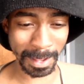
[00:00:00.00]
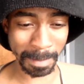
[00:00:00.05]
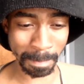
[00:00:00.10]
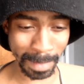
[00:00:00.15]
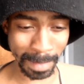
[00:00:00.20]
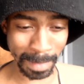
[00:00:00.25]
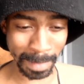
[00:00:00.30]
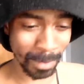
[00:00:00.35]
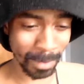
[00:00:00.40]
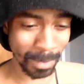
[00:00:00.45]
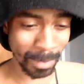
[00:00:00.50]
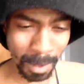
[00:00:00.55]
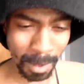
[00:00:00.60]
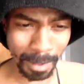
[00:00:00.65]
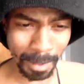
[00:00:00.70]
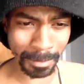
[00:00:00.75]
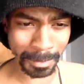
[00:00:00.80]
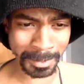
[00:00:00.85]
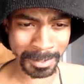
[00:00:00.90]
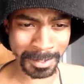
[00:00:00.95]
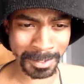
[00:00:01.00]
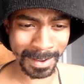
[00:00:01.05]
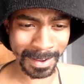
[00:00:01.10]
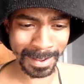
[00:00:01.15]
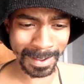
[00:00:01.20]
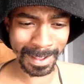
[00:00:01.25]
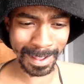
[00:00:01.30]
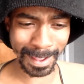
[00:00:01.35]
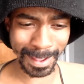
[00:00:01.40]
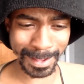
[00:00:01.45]
Matt Walsh,
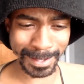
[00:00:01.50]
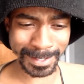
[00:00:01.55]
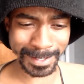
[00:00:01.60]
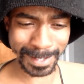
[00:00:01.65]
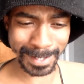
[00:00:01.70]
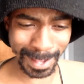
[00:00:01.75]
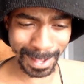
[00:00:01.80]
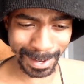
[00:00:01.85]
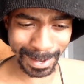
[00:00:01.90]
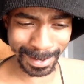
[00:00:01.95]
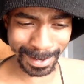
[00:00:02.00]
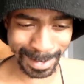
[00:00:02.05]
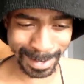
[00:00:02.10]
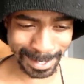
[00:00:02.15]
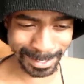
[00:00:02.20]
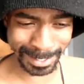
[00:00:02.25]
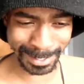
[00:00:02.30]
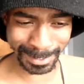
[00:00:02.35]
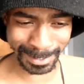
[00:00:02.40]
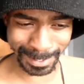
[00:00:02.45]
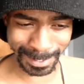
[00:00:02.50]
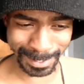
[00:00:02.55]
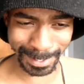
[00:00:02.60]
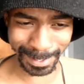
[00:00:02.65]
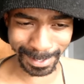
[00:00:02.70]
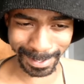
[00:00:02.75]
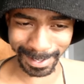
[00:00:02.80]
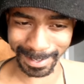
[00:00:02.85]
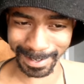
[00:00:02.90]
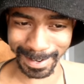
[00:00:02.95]
is not necessarily, you
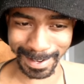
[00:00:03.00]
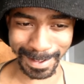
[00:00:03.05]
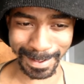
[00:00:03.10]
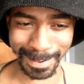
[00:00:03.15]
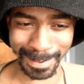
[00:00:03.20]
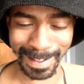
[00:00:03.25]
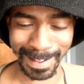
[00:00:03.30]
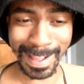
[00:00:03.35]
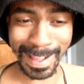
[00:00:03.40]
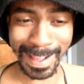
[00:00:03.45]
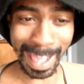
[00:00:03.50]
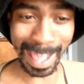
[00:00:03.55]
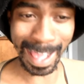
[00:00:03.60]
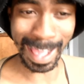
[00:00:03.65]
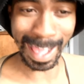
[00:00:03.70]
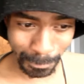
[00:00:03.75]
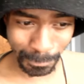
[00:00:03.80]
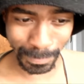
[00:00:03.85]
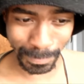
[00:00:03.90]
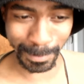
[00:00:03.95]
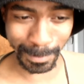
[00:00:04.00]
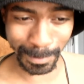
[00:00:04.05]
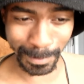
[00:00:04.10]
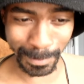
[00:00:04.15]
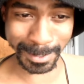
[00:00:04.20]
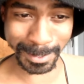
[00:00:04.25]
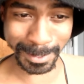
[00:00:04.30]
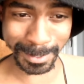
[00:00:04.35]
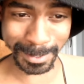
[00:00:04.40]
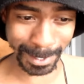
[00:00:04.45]
know, helpful in the
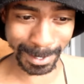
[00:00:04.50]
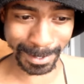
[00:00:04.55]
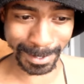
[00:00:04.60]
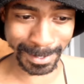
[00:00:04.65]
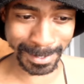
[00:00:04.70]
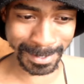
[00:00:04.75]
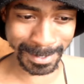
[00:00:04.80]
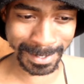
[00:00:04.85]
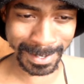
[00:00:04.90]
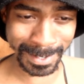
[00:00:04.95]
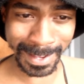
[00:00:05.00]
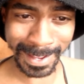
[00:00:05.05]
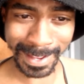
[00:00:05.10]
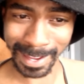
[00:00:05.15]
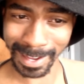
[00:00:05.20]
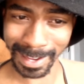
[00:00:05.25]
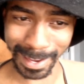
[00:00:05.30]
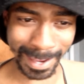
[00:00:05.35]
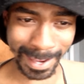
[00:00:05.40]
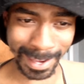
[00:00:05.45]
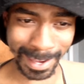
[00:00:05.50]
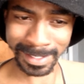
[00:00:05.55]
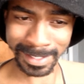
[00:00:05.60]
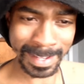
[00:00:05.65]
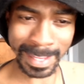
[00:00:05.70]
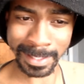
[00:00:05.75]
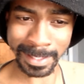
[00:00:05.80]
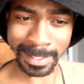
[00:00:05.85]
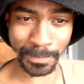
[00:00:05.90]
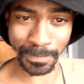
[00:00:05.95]
slightest. And this is not the
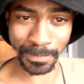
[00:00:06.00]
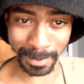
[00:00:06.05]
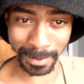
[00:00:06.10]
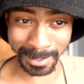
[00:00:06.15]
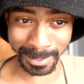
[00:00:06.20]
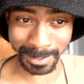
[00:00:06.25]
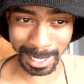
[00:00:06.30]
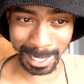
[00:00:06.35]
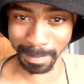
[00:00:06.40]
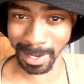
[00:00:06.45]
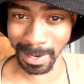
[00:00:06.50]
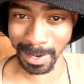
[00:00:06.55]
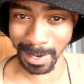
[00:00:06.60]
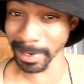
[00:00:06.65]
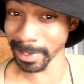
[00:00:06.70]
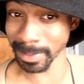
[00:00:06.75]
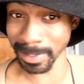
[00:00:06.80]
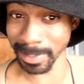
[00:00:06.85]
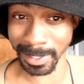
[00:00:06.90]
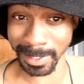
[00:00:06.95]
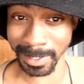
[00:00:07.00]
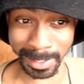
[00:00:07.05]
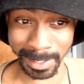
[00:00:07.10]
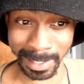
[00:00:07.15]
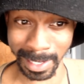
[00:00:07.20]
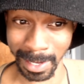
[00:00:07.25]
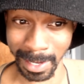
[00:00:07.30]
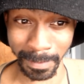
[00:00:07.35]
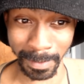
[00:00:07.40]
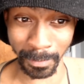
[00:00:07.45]
first time ever he does this
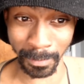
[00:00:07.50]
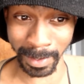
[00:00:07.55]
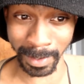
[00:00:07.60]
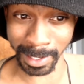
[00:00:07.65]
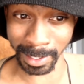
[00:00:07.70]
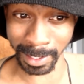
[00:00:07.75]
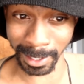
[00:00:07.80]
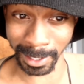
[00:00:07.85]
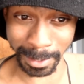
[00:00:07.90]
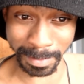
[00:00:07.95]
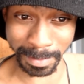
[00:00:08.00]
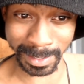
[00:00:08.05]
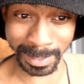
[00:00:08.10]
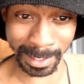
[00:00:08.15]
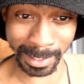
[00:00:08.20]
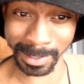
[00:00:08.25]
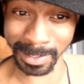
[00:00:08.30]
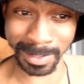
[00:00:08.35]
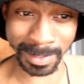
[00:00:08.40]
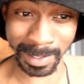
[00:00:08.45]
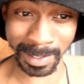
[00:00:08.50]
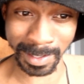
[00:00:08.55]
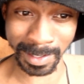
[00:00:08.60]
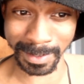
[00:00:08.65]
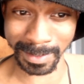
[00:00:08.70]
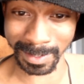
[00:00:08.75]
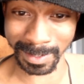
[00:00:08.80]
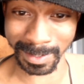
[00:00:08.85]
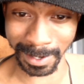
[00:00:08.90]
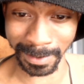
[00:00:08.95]
ever when it comes down to this whole
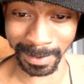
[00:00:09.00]
entire